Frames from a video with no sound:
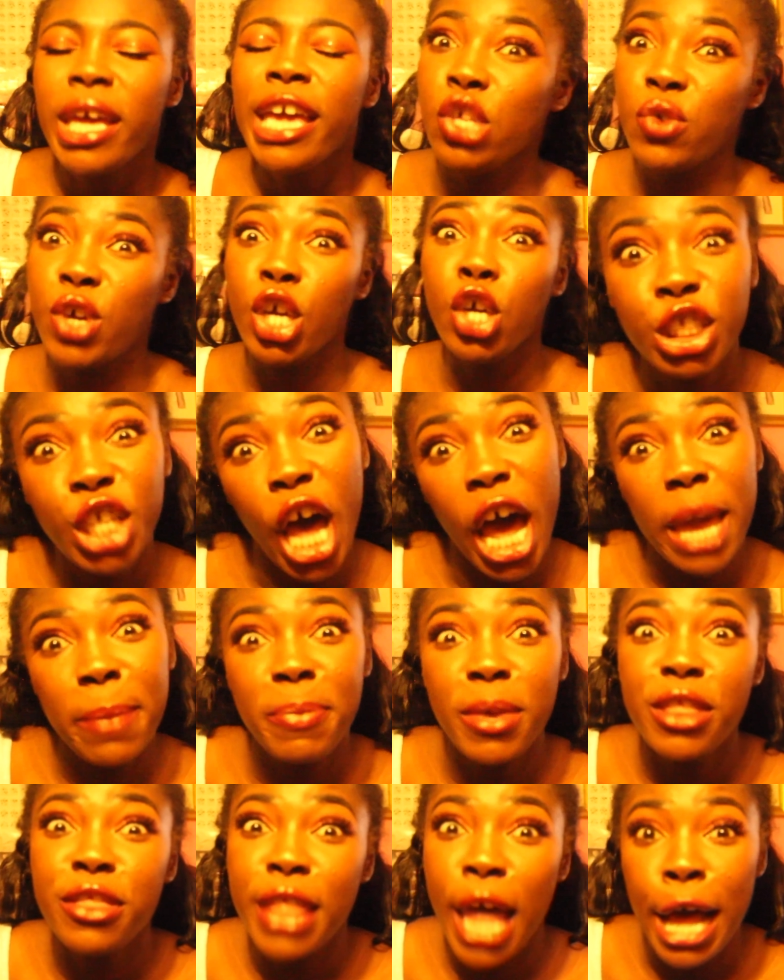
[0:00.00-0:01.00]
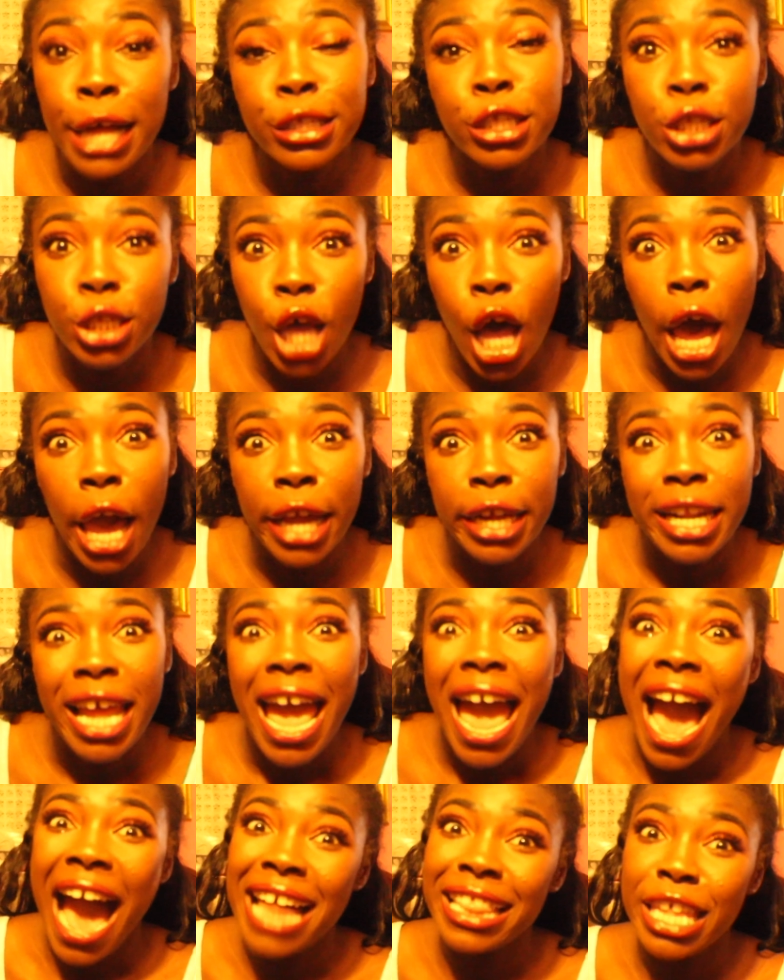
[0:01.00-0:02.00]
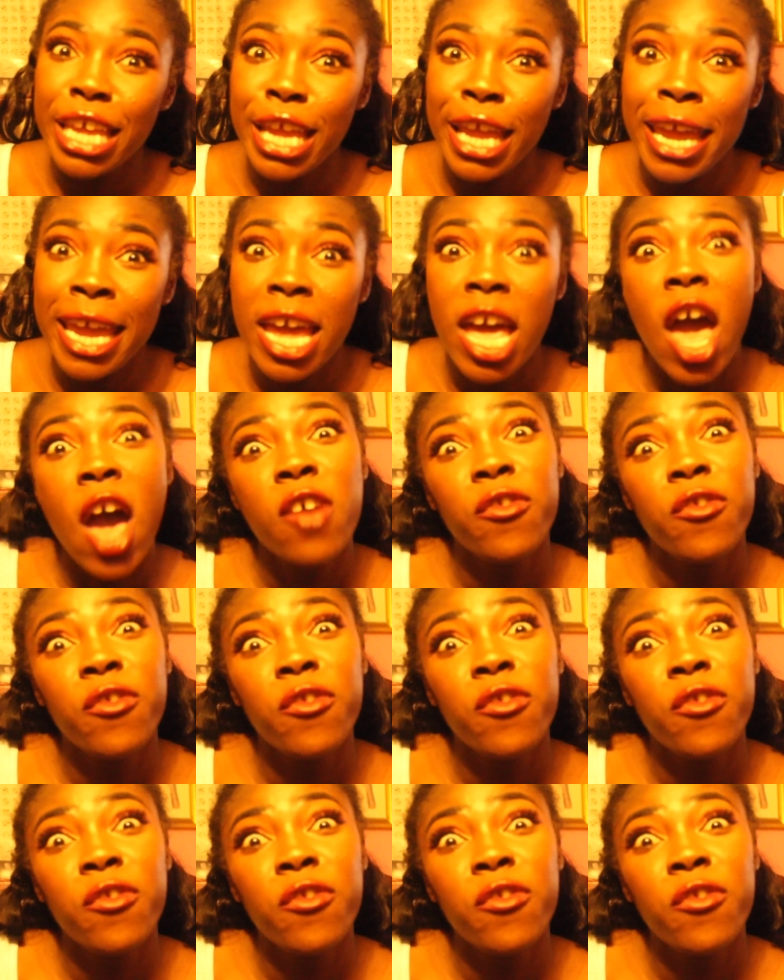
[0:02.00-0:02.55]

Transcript: You can type in that sign and then hit